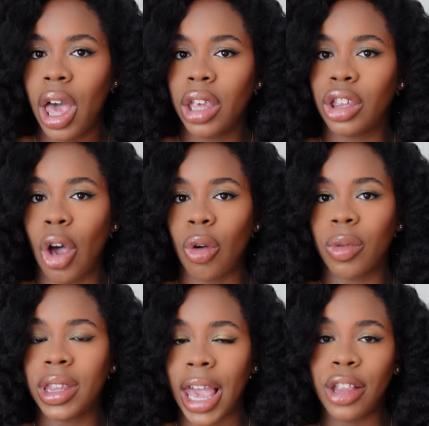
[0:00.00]
So
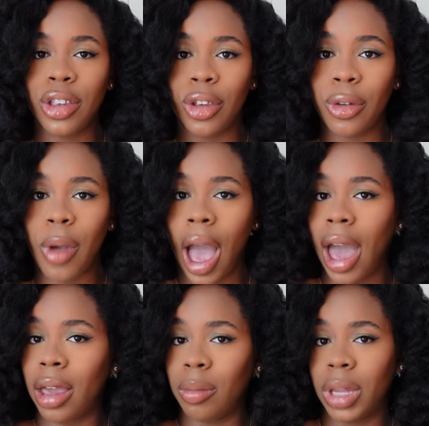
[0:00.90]
stay tuned.
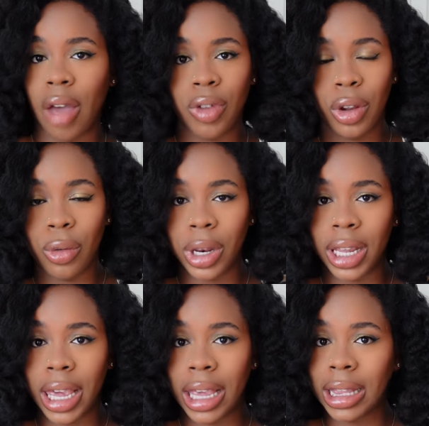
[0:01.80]
I am definitely going to
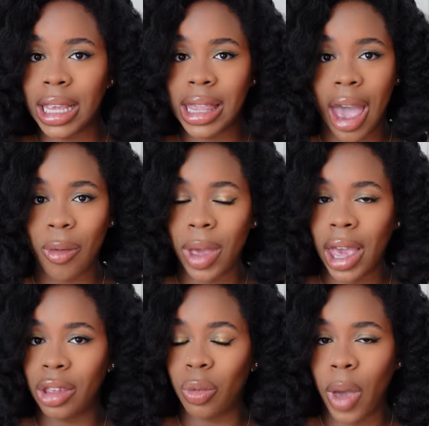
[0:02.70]
get into that one
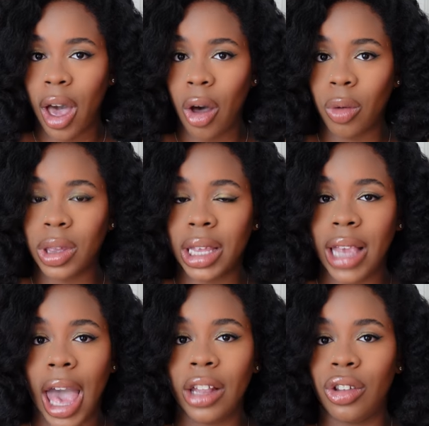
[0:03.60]
as well. Since
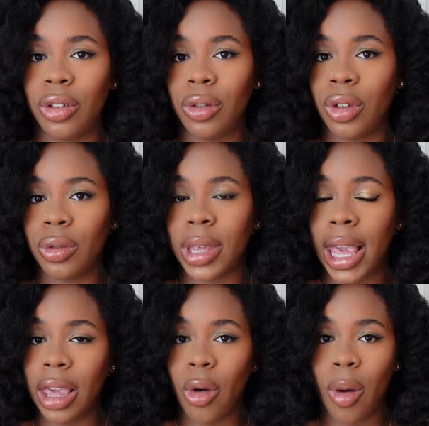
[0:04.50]
I do use
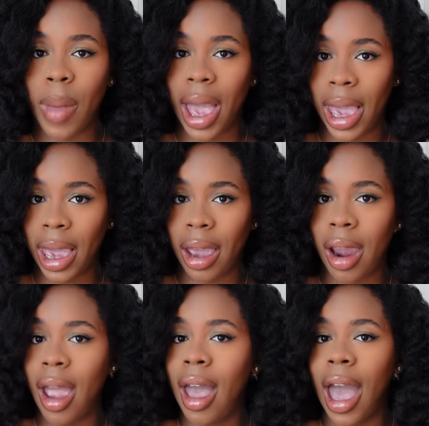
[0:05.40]
heat on my
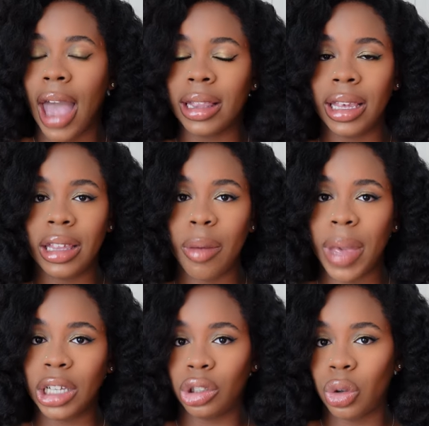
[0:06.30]
hair, I need to
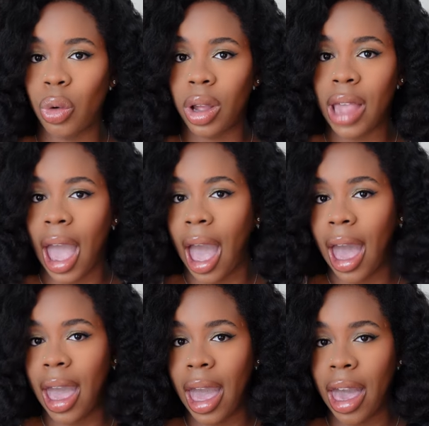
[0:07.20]
make sure that
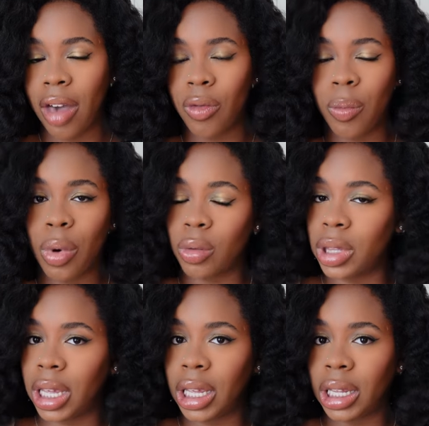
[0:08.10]
I have
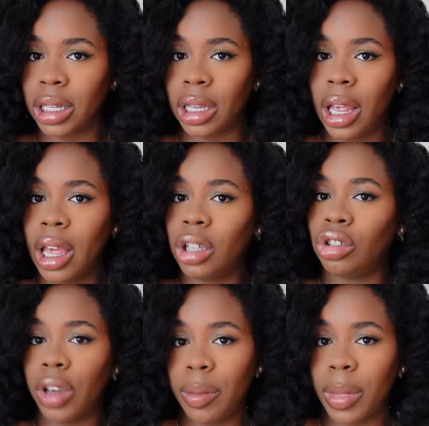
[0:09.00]
protein
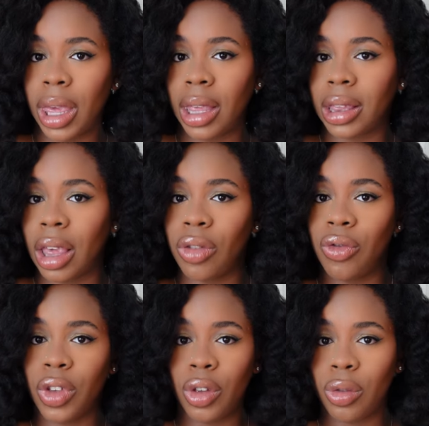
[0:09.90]
treatments
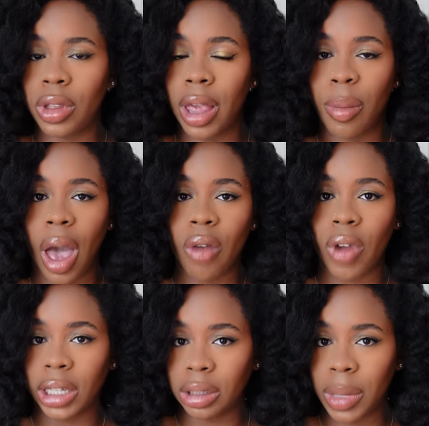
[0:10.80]
infused in my
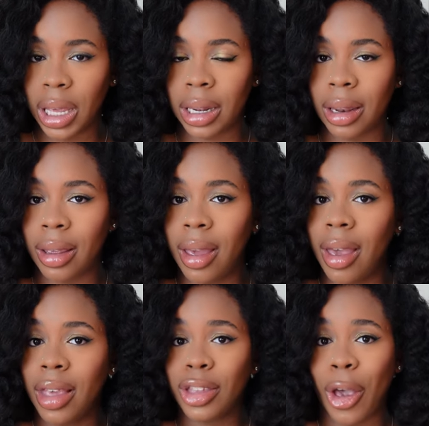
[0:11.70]
regimen.
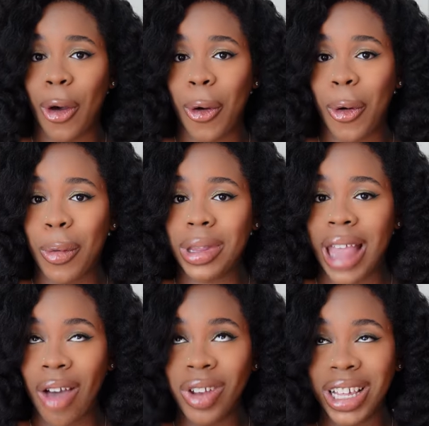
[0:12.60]
So
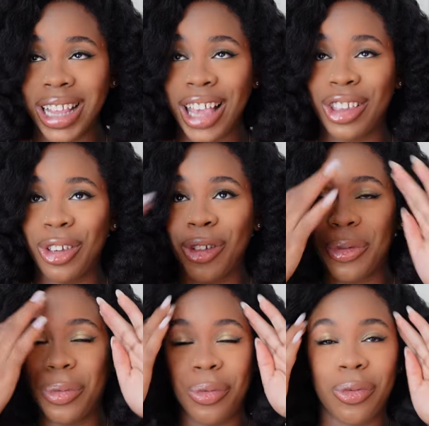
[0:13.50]
definitely stay
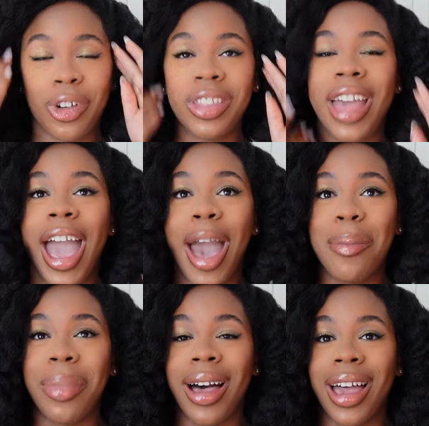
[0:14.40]
tuned for
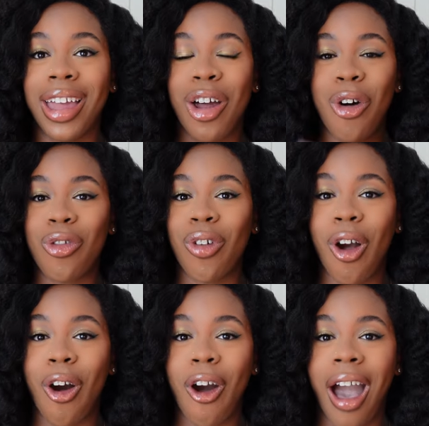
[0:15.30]
that. But
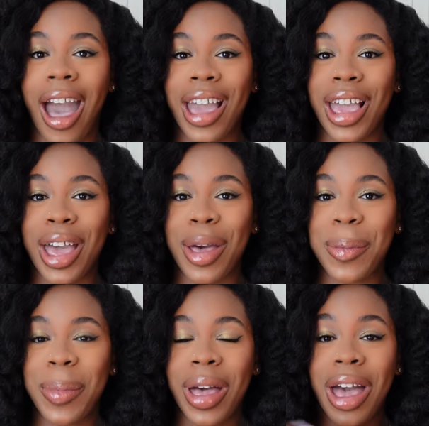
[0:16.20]
overall, I
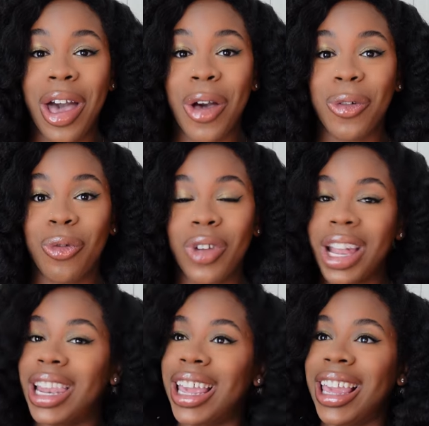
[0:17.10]
am
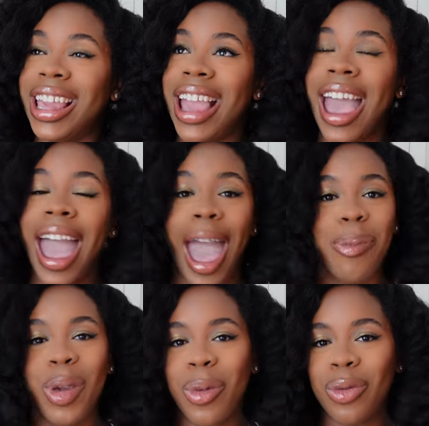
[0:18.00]
really
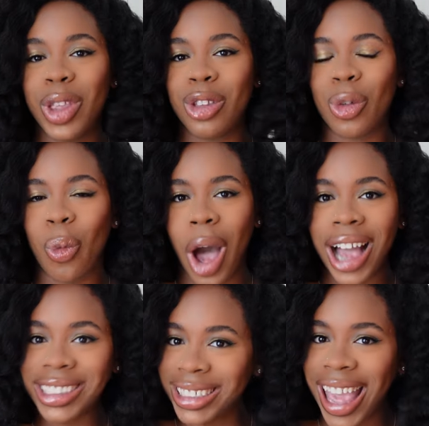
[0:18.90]
happy with this
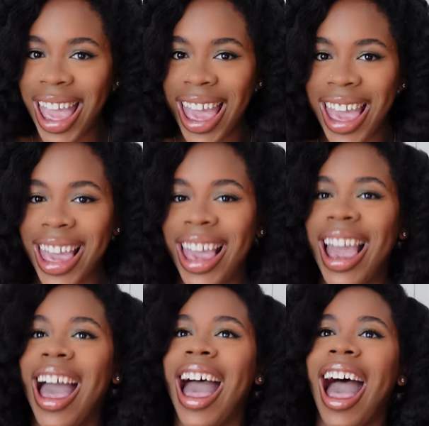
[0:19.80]
wash day.
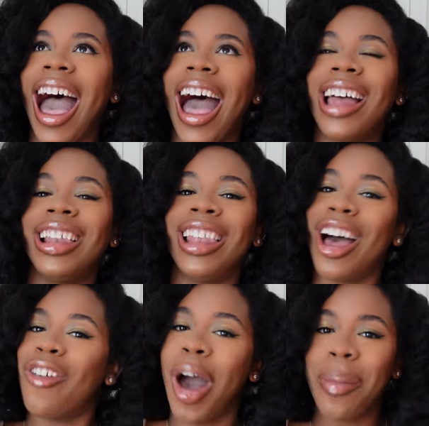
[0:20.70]
I
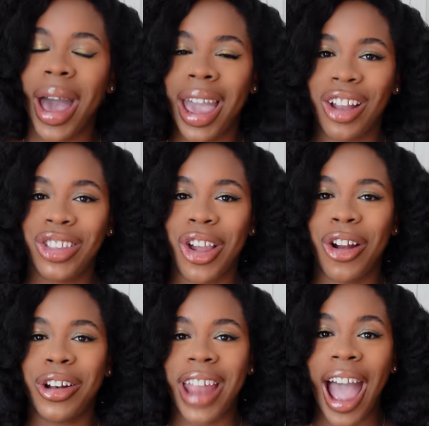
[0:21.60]
love how my hair
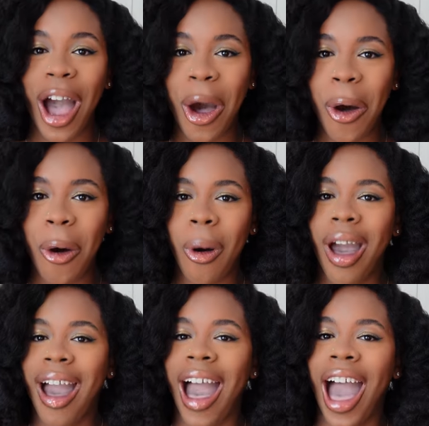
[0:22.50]
turned out.
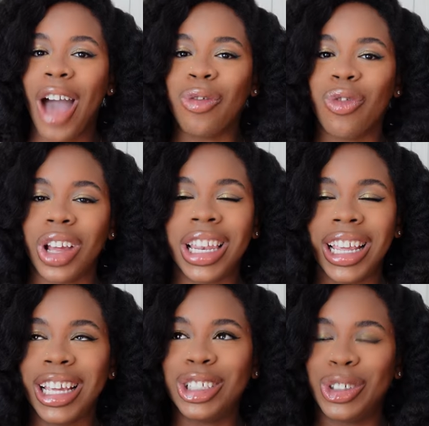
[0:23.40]
I
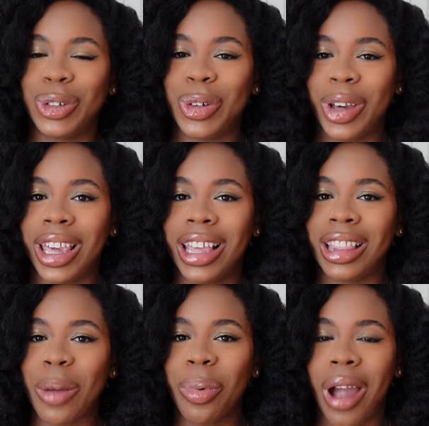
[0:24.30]
really enjoyed
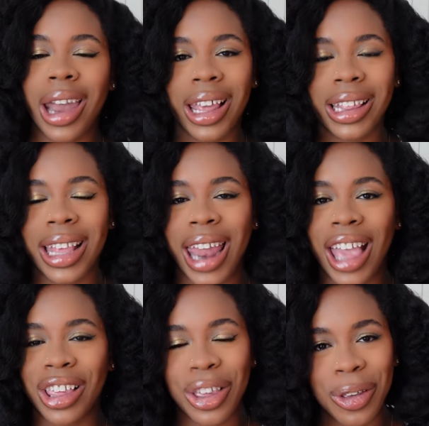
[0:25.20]
the products that I
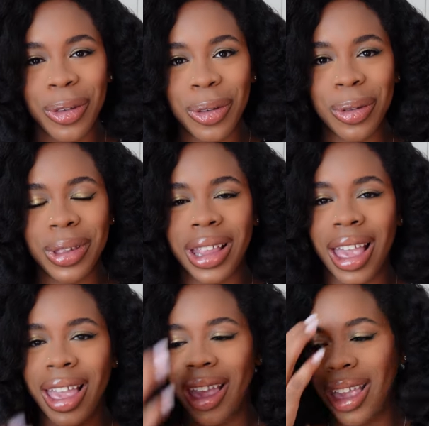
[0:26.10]
used.
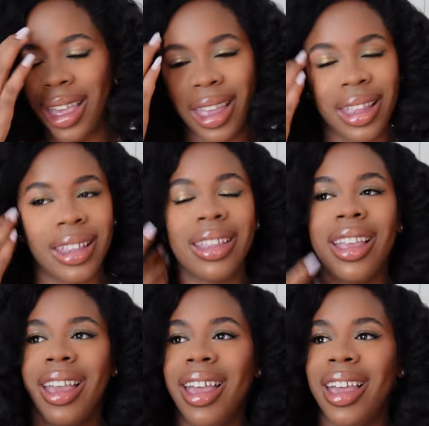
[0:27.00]
And
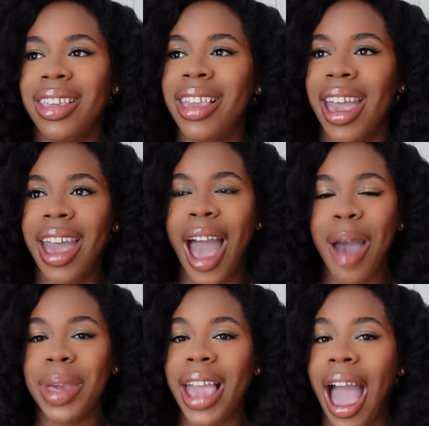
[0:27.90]
yeah,
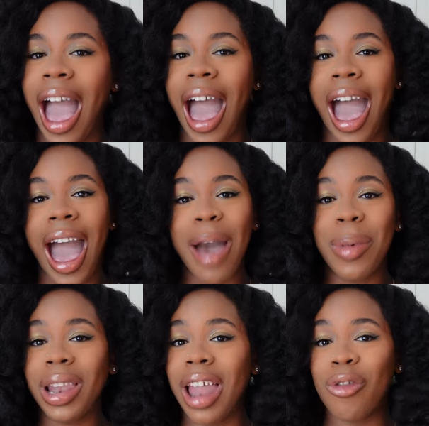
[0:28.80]
I mean,
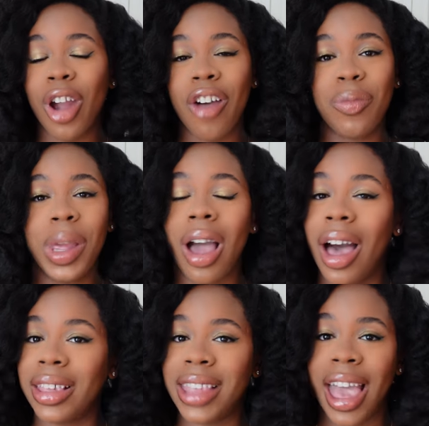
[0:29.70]
I'm a lover of
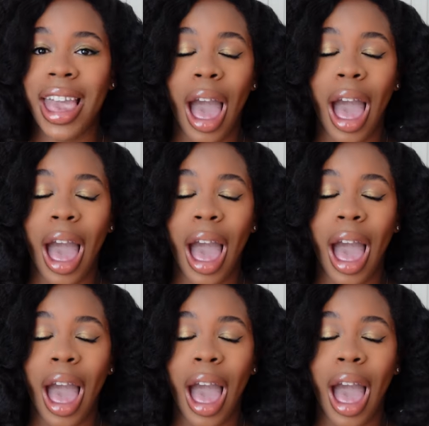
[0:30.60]
Beyoncé.